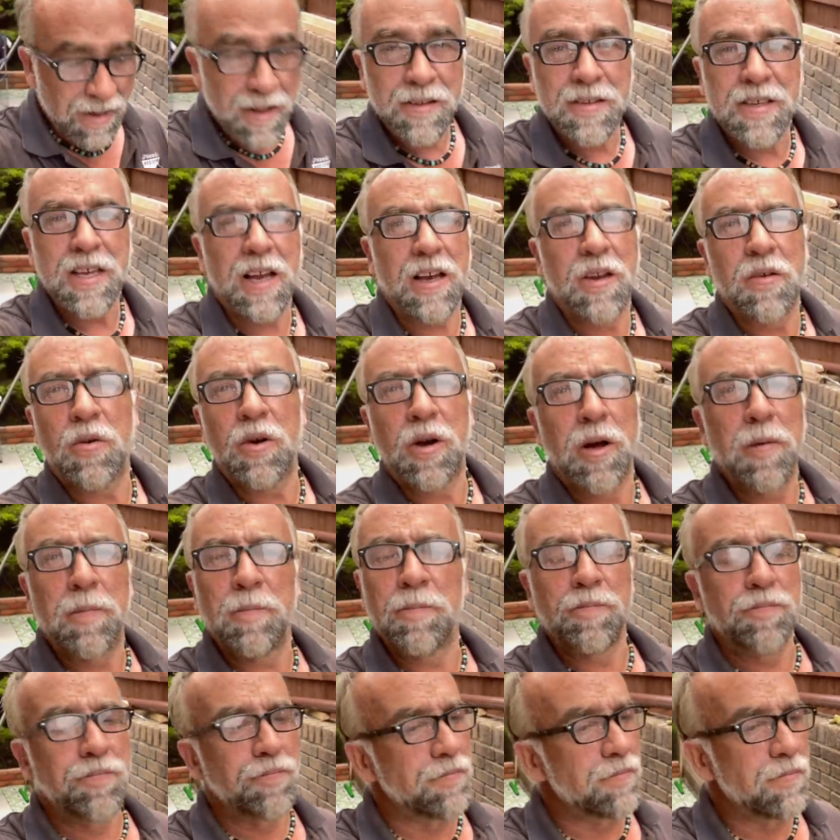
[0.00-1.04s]
Tell you
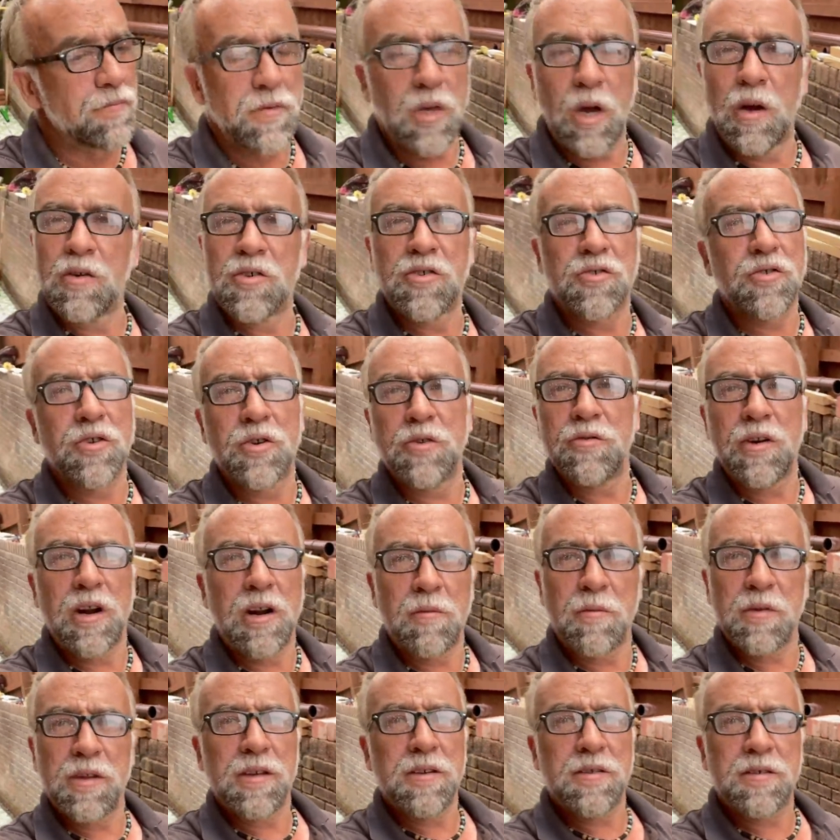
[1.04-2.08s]
what, don't screw around
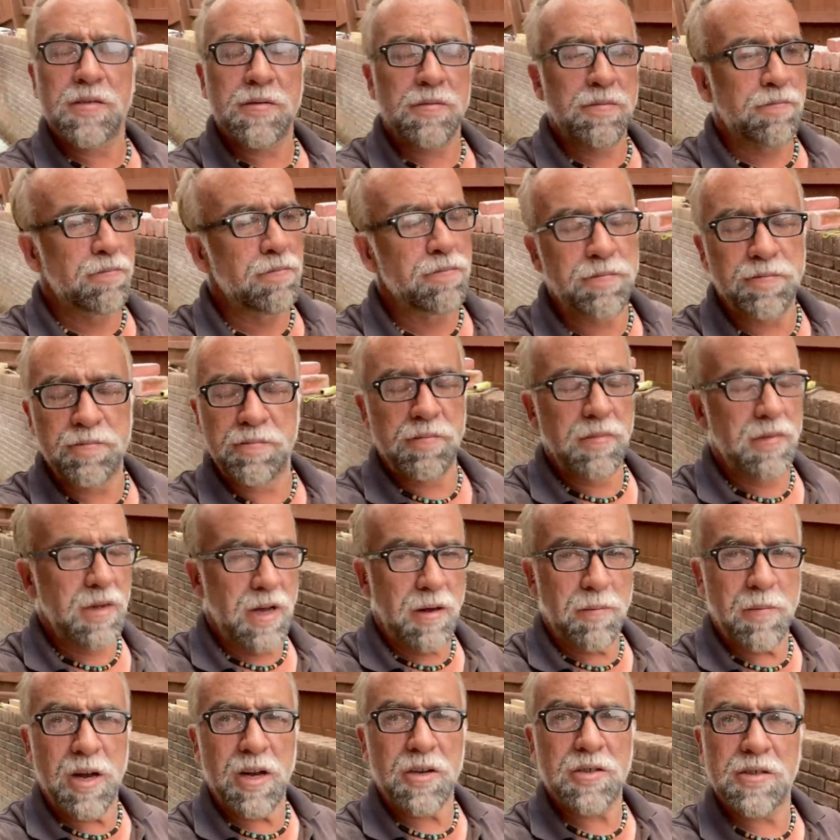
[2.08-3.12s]
with this
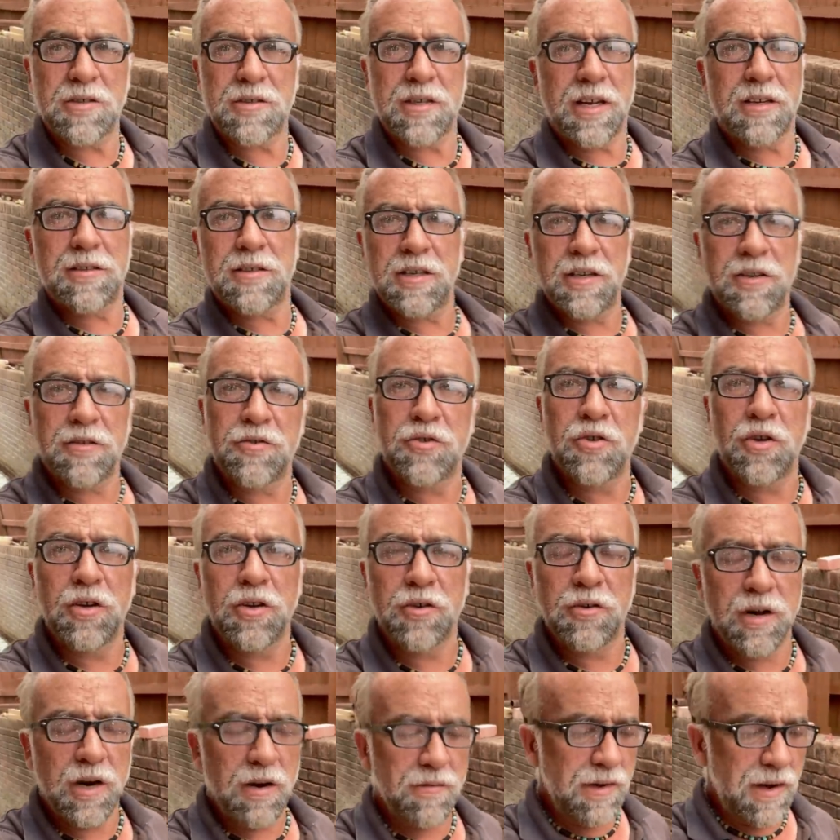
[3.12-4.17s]
Marshall's exterior joint
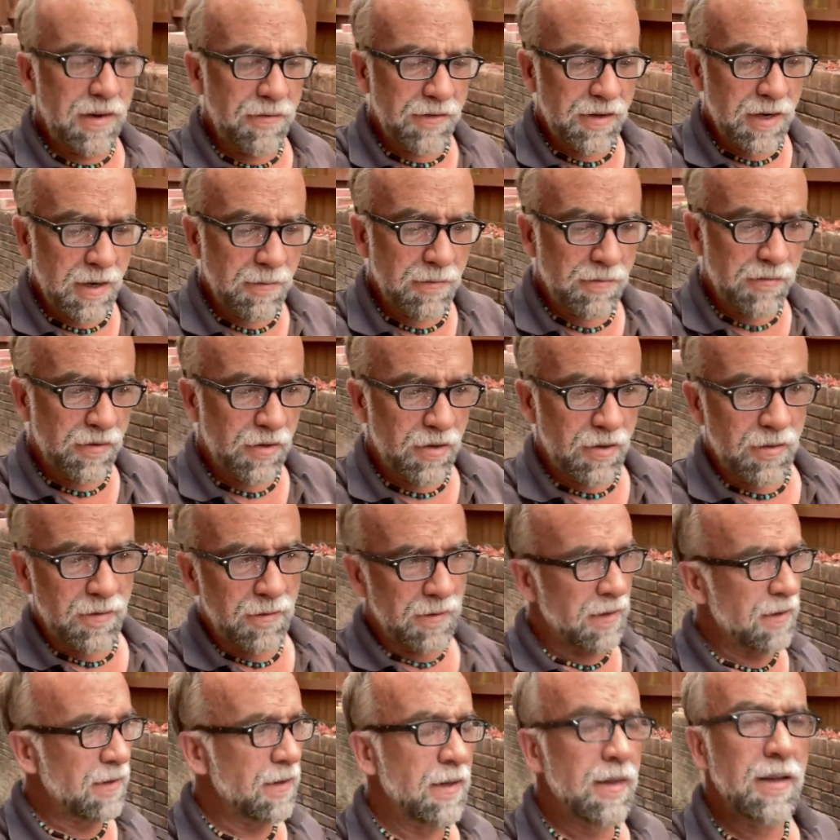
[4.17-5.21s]
grab, never done
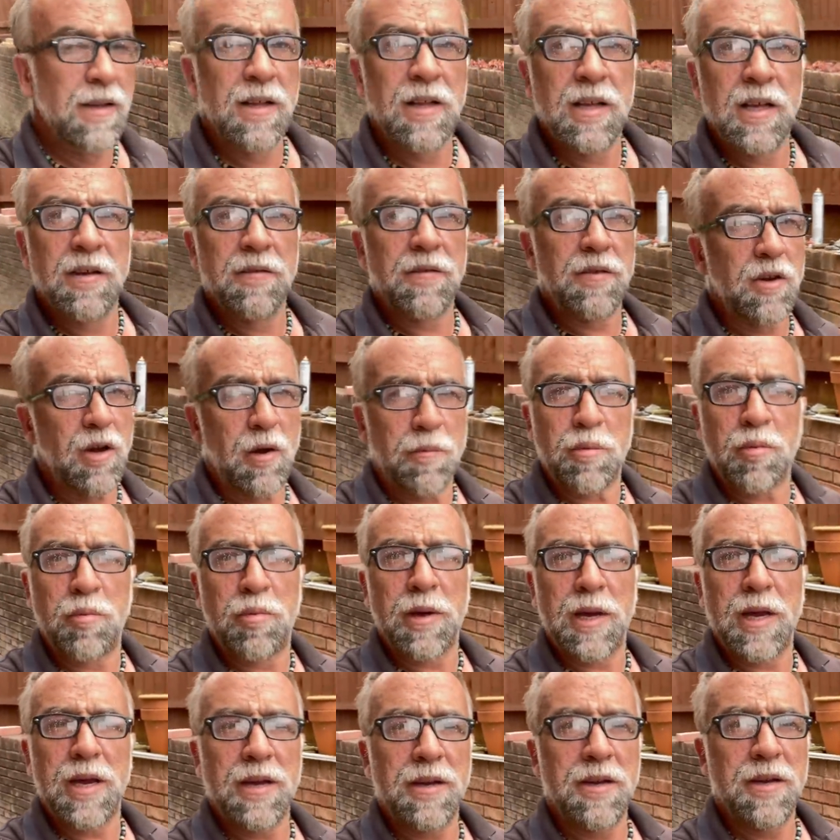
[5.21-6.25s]
before. If you're not
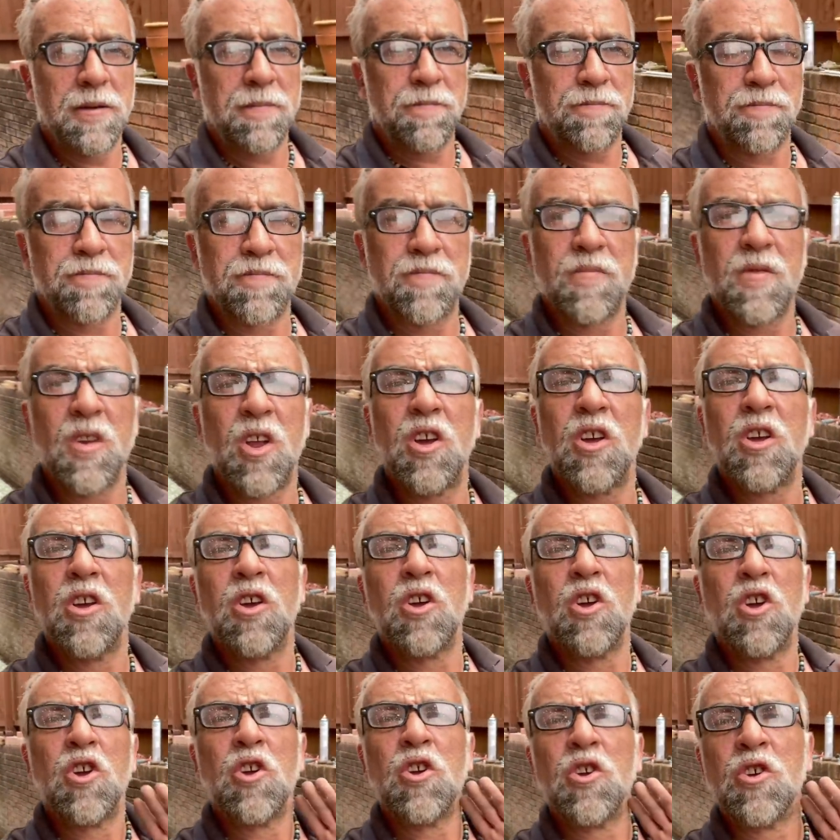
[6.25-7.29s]
prepared,
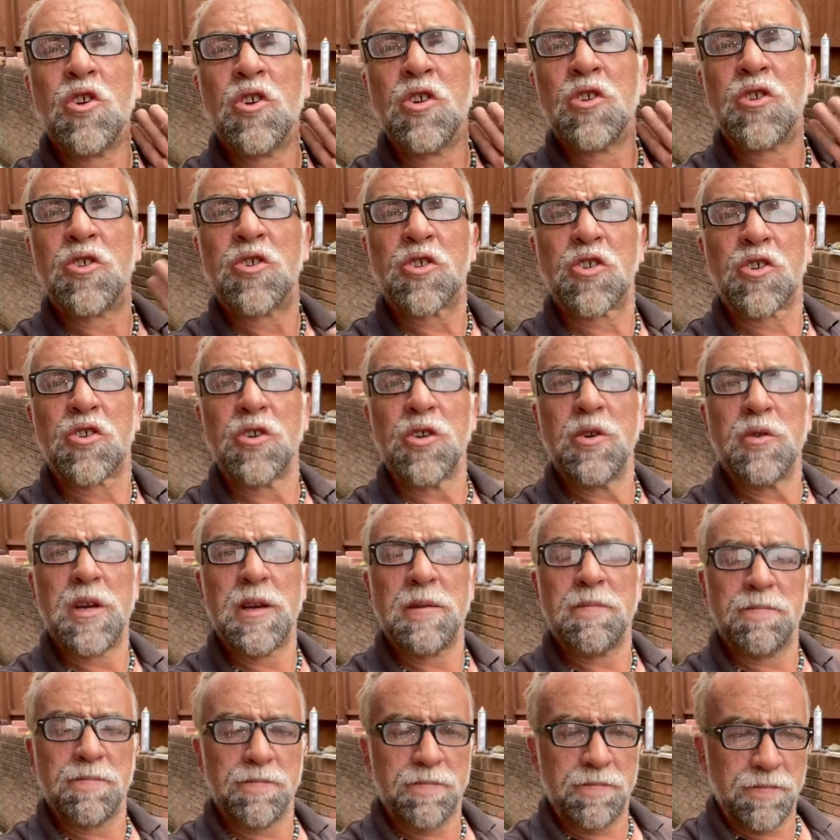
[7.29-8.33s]
screwed
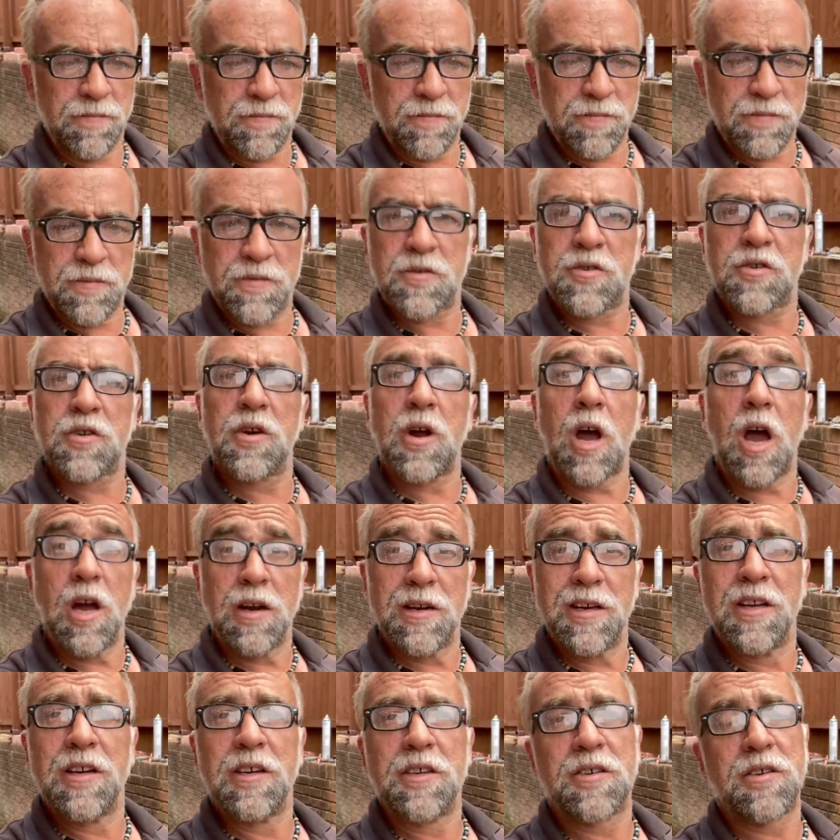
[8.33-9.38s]
it. I
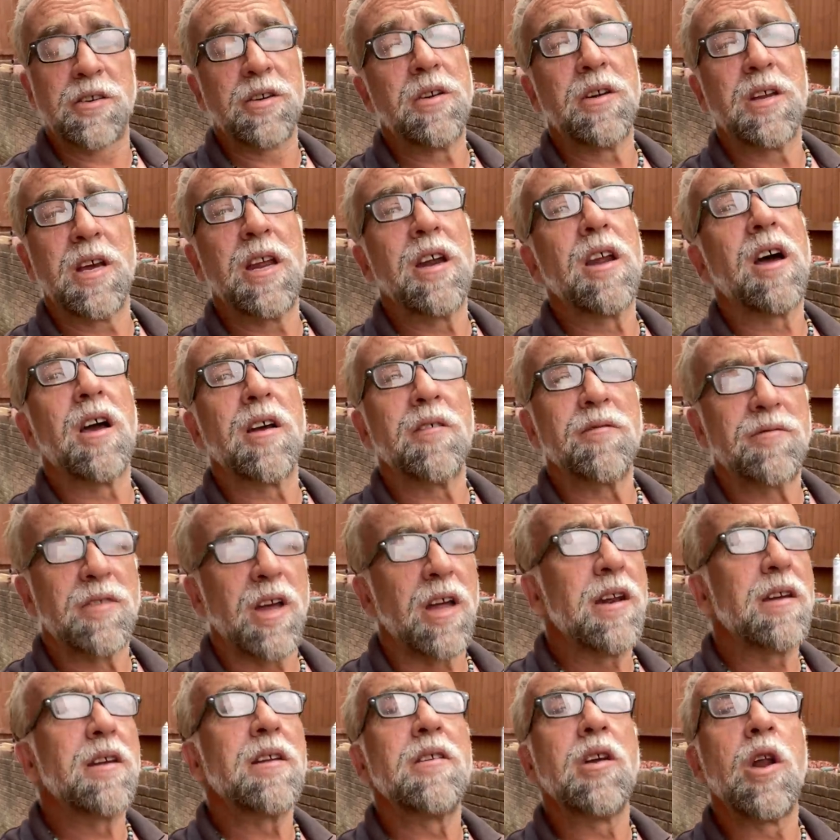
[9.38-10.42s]
nearly screwed it, and I've
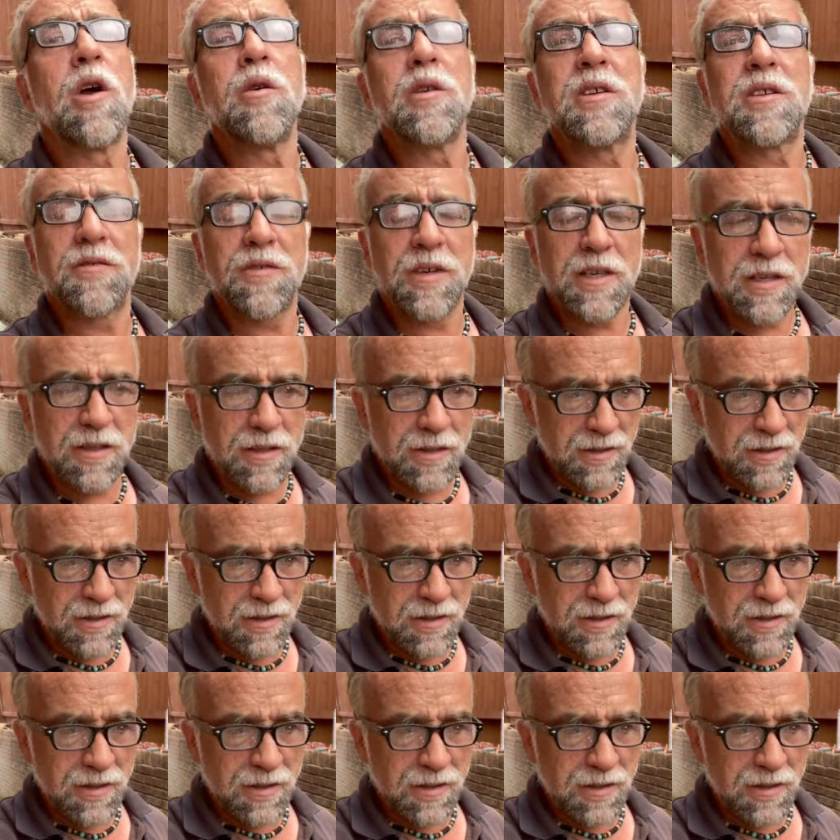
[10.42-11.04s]
done loads of it.